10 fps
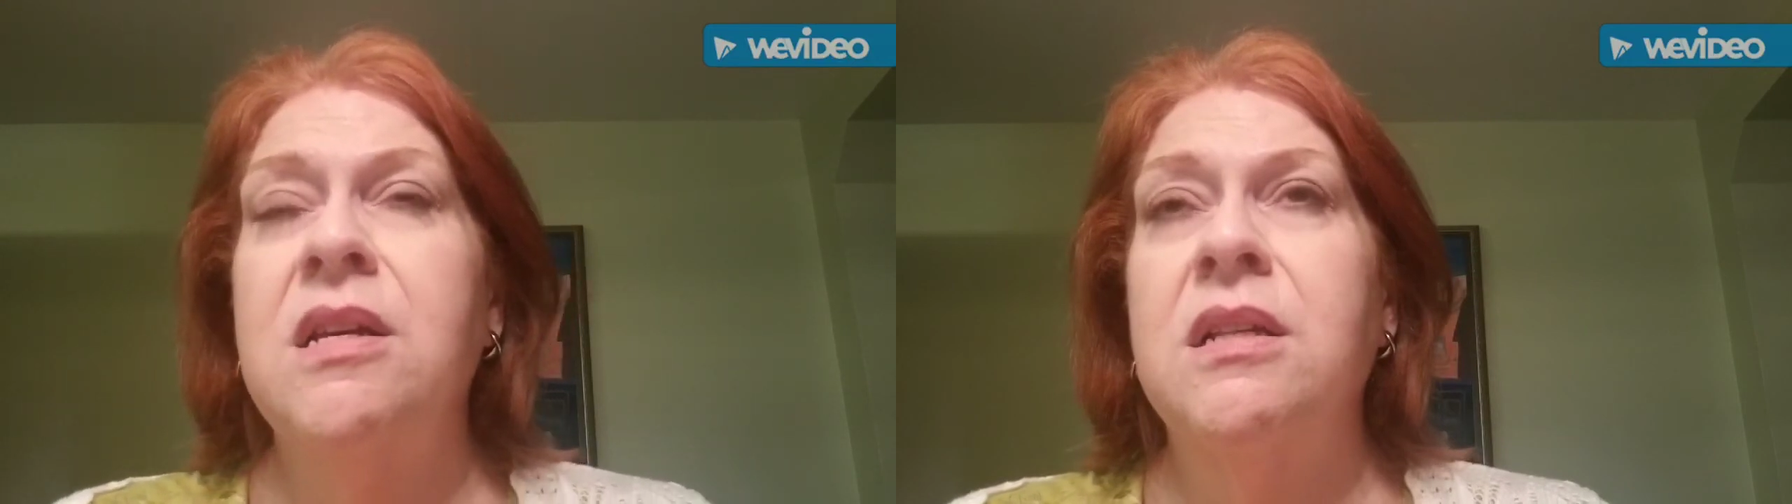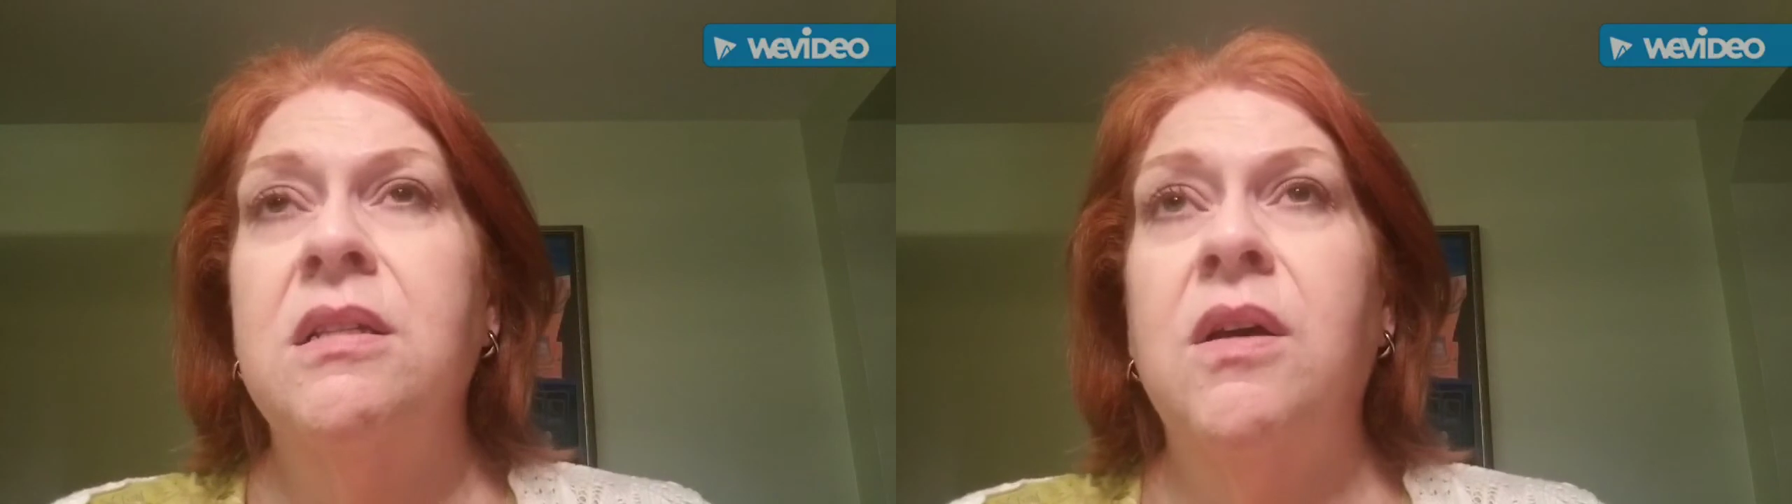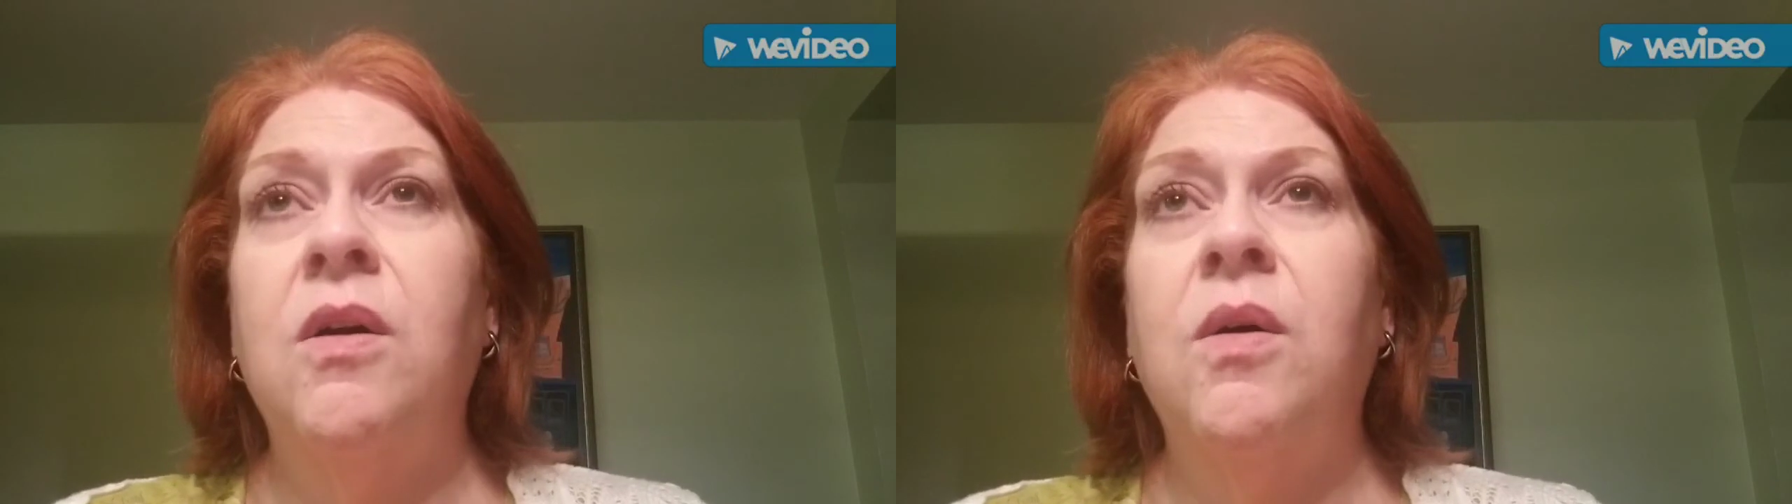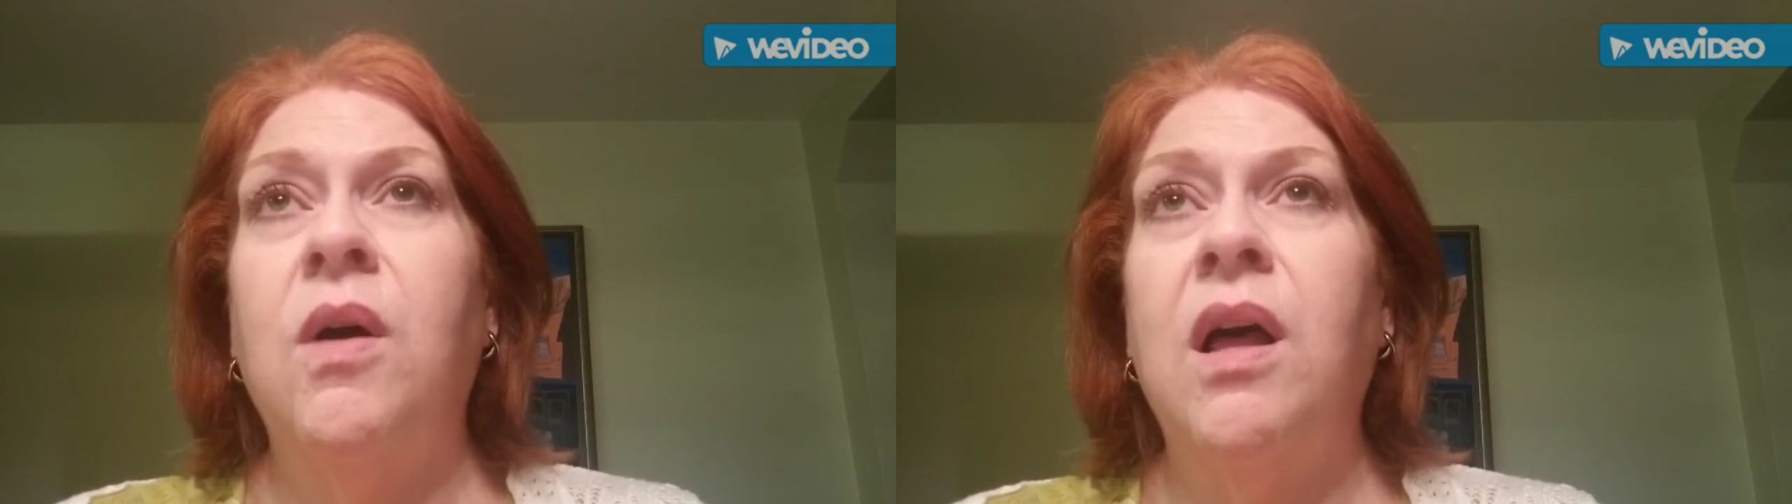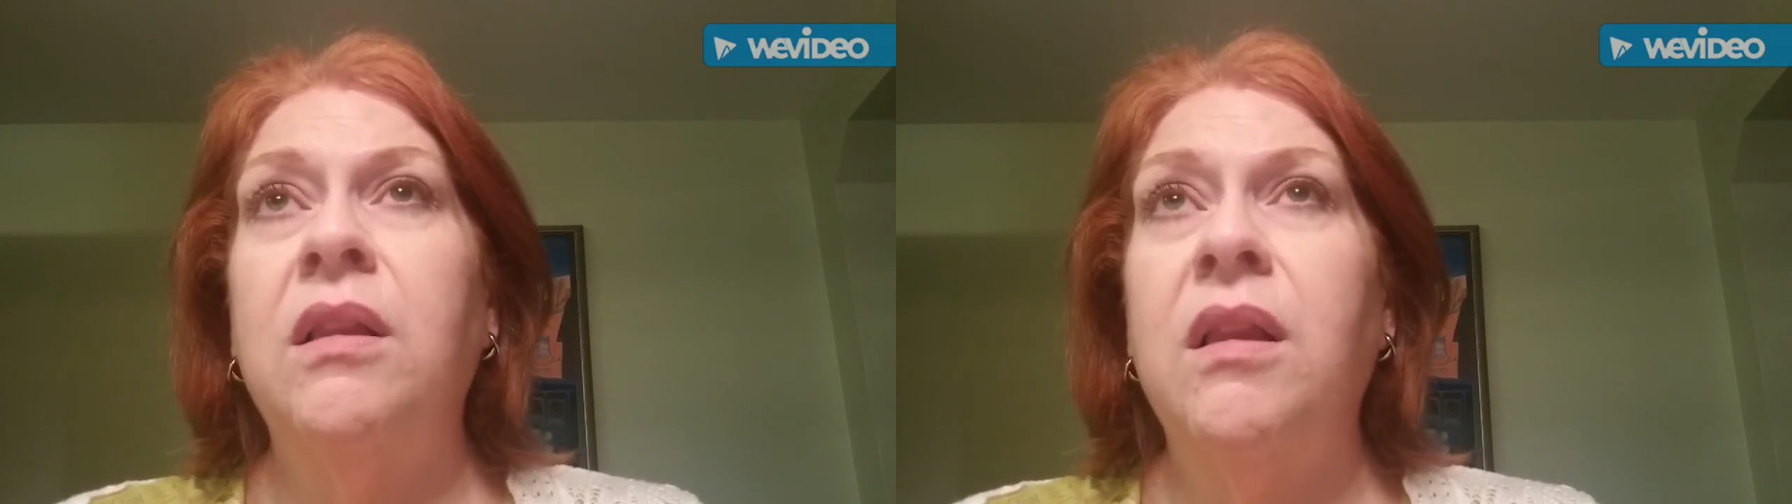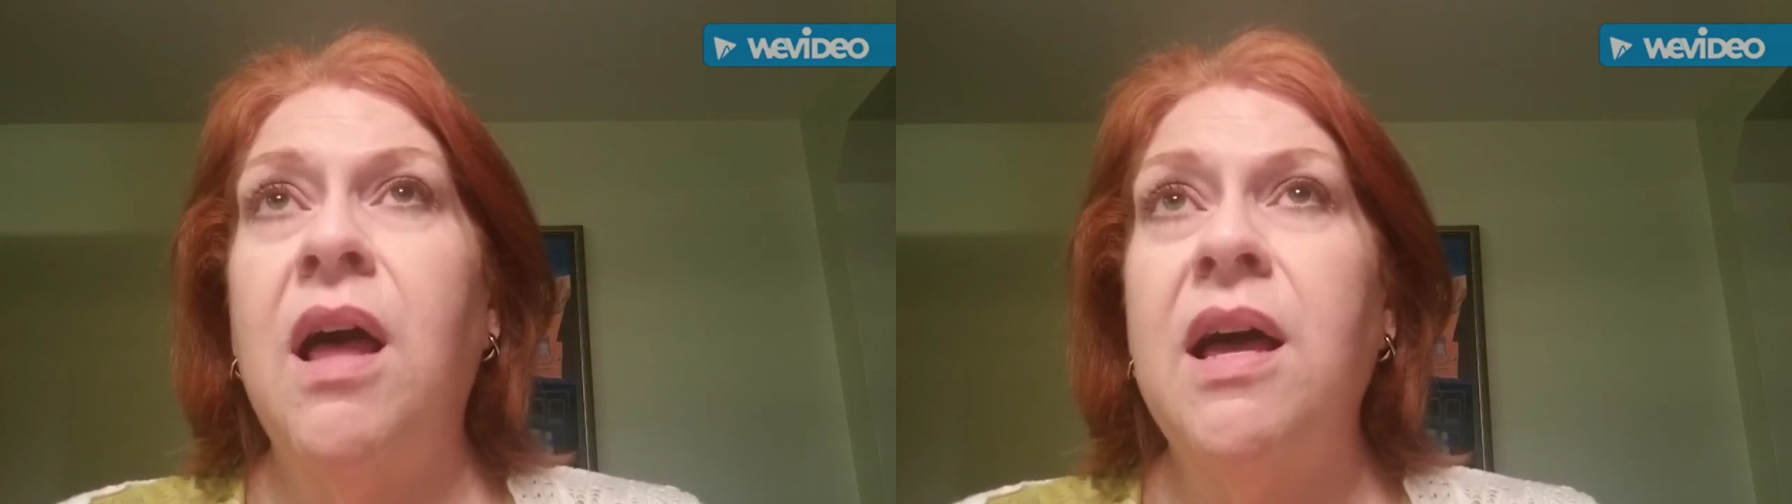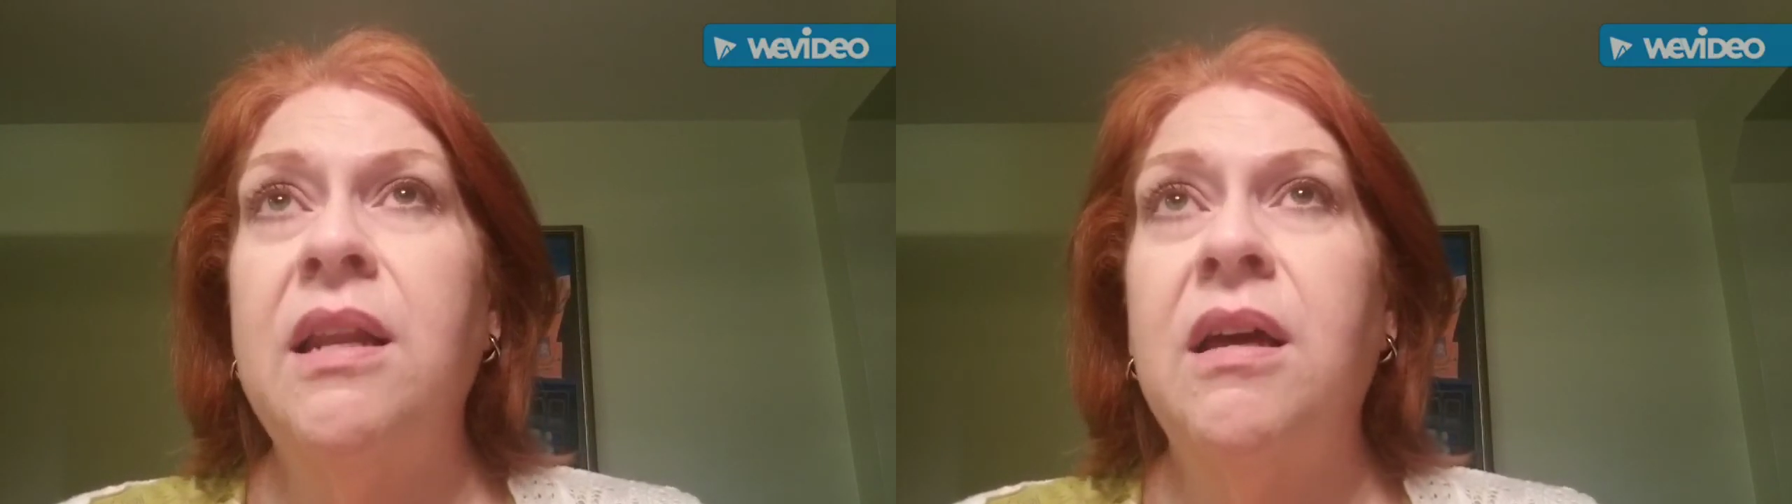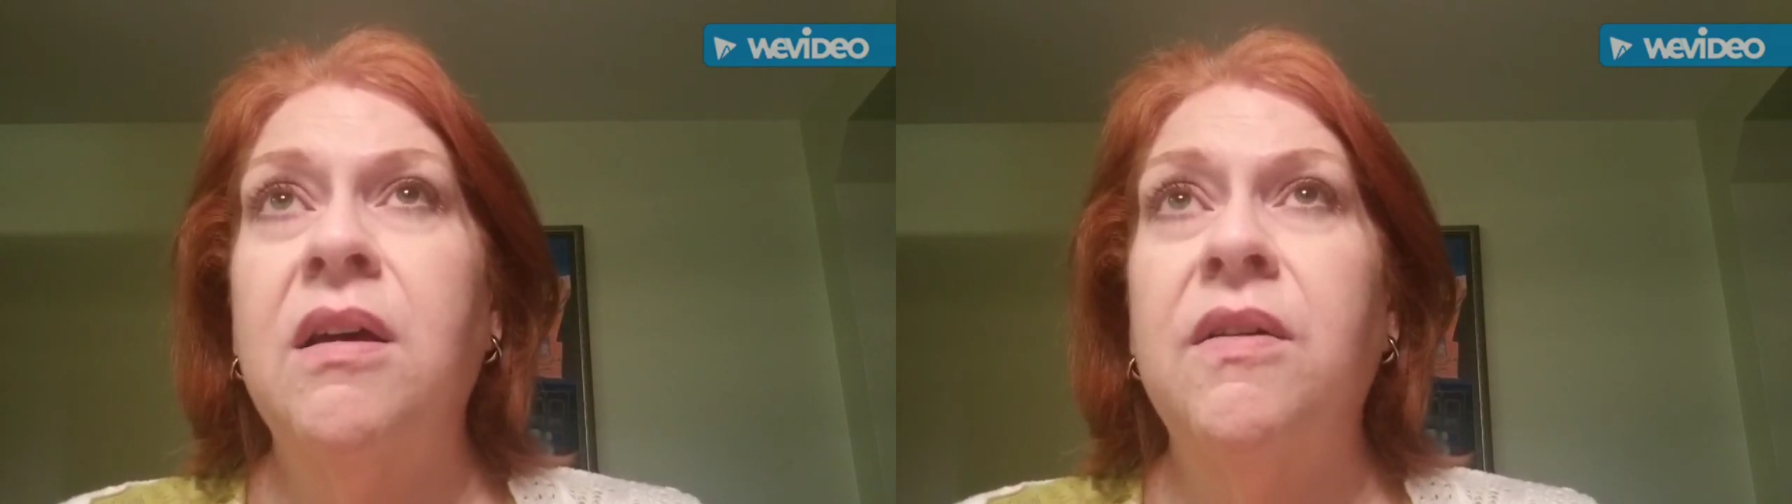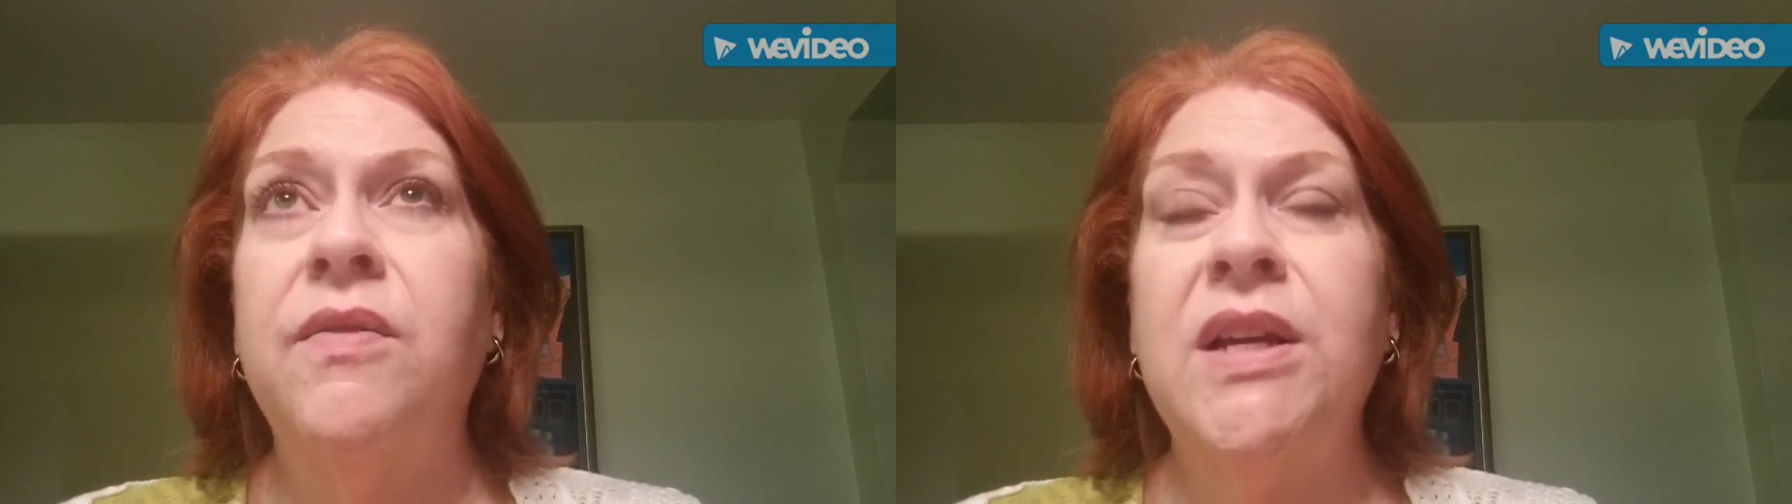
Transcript: So a lot of